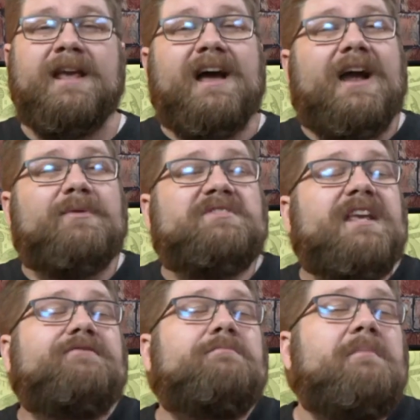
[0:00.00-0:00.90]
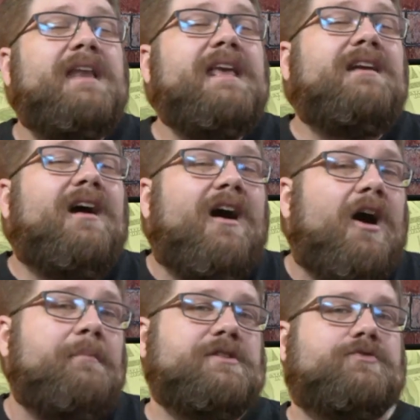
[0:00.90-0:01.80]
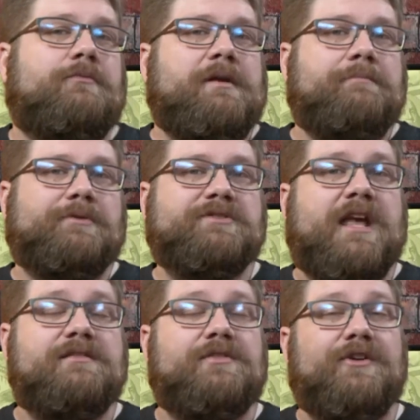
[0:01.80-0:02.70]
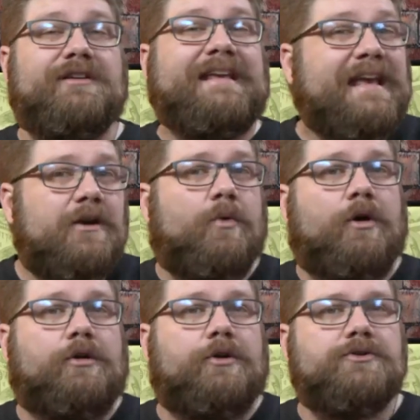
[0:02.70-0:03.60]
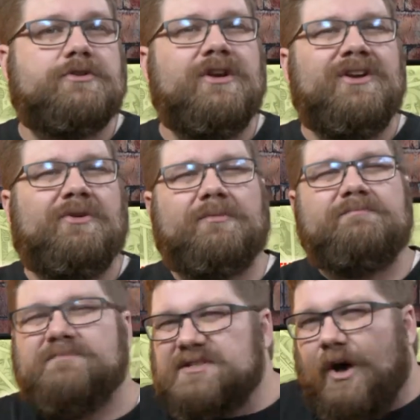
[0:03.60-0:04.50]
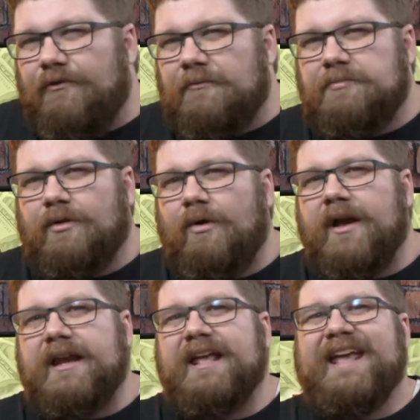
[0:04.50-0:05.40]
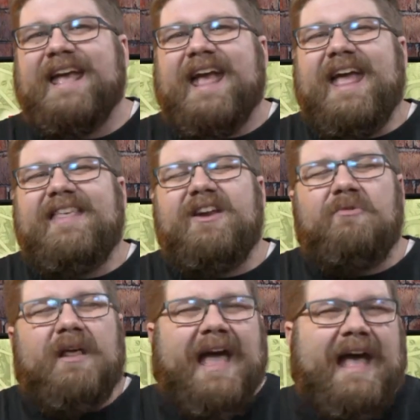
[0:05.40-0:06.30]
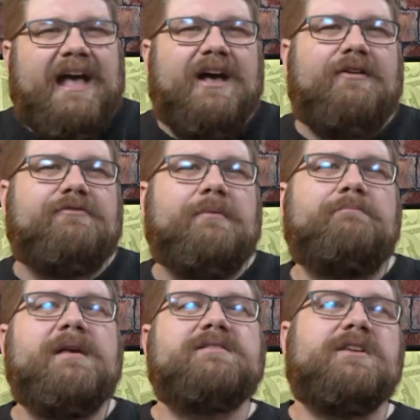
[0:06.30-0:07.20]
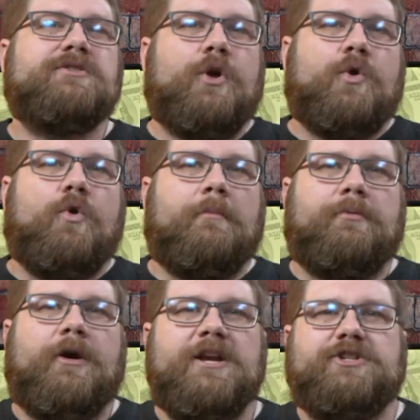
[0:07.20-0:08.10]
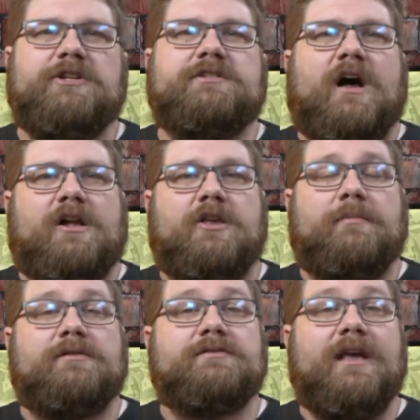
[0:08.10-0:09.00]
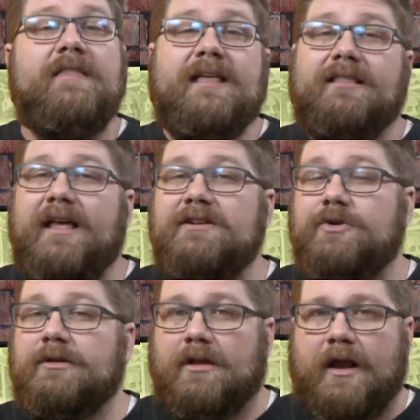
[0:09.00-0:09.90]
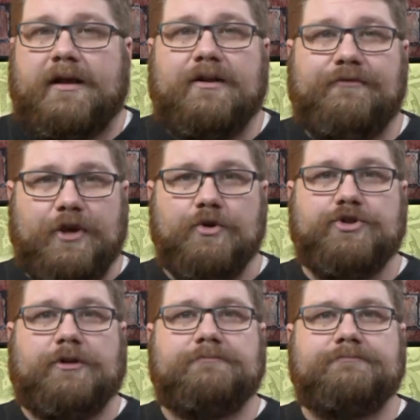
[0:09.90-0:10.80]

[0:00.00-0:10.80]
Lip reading: I received many comments from people saying that they're gig workers or self-employed, and they don't have the business incorporation documents, and that led to a lot of confusion.